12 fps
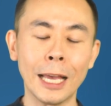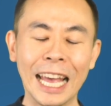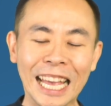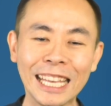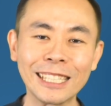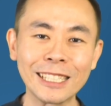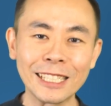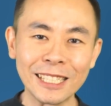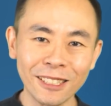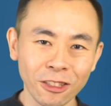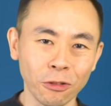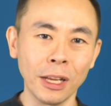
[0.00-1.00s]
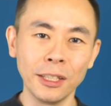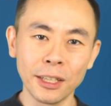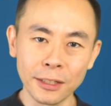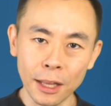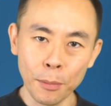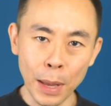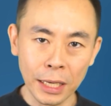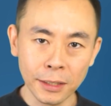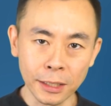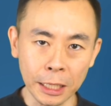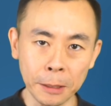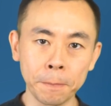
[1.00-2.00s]
As strange as it may
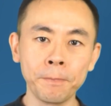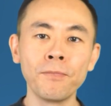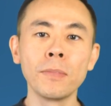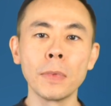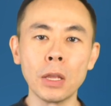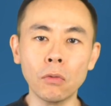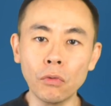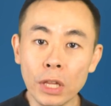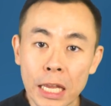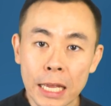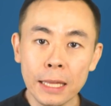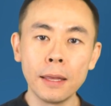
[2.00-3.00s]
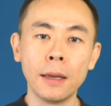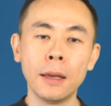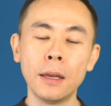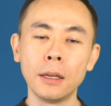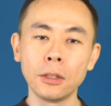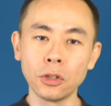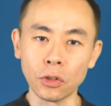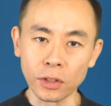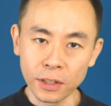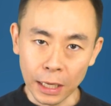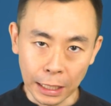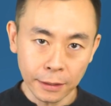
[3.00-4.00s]
seem, you need to
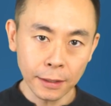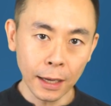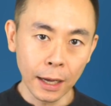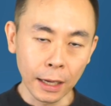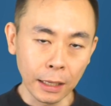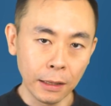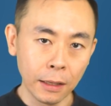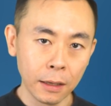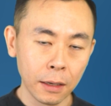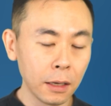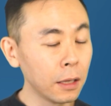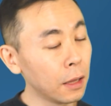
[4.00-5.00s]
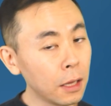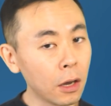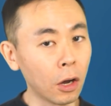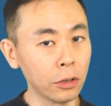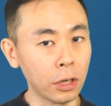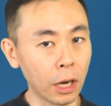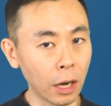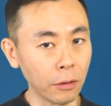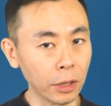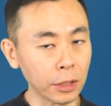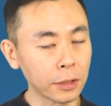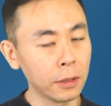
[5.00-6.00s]
set aside the other
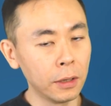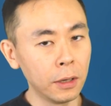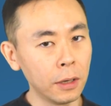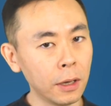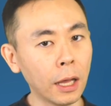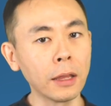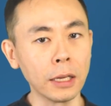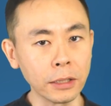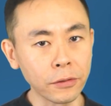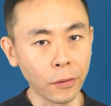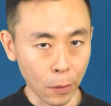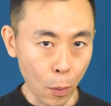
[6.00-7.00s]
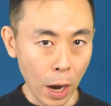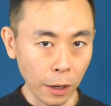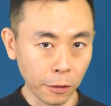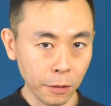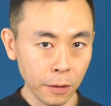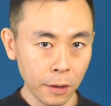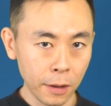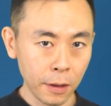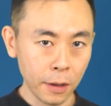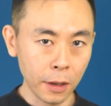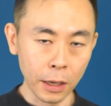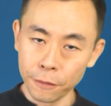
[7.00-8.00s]
areas, at least for a while.
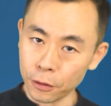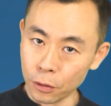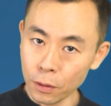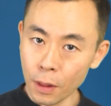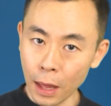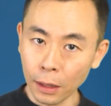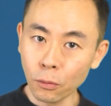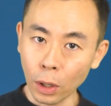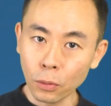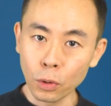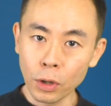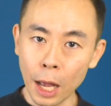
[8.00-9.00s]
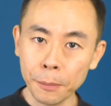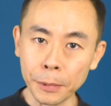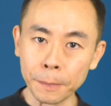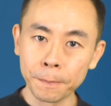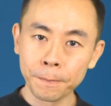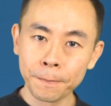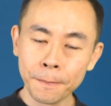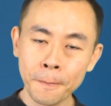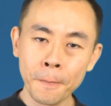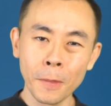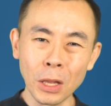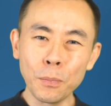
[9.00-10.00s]
And if you do that, what will happen?
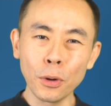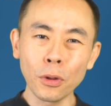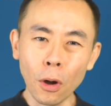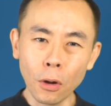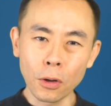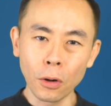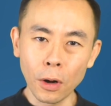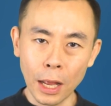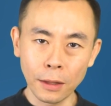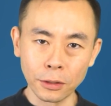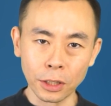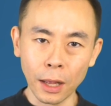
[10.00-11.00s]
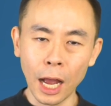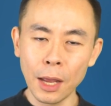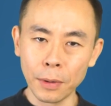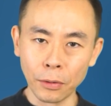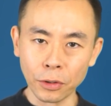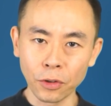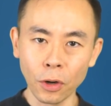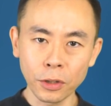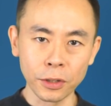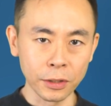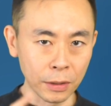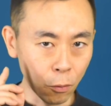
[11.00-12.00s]
When you put all your energy, time, and
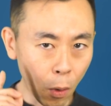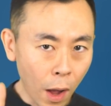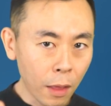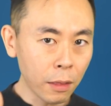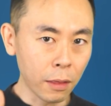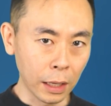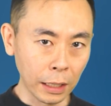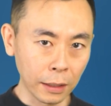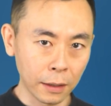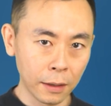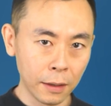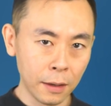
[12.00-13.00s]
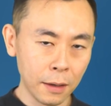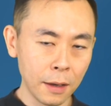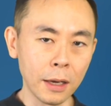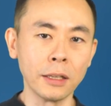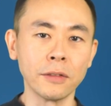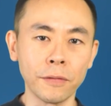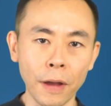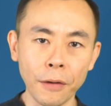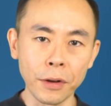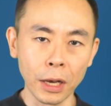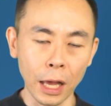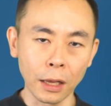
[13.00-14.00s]
resources in one thing, it is
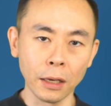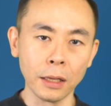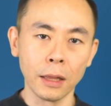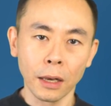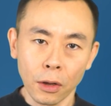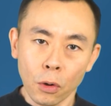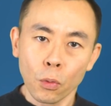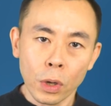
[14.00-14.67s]
very likely that you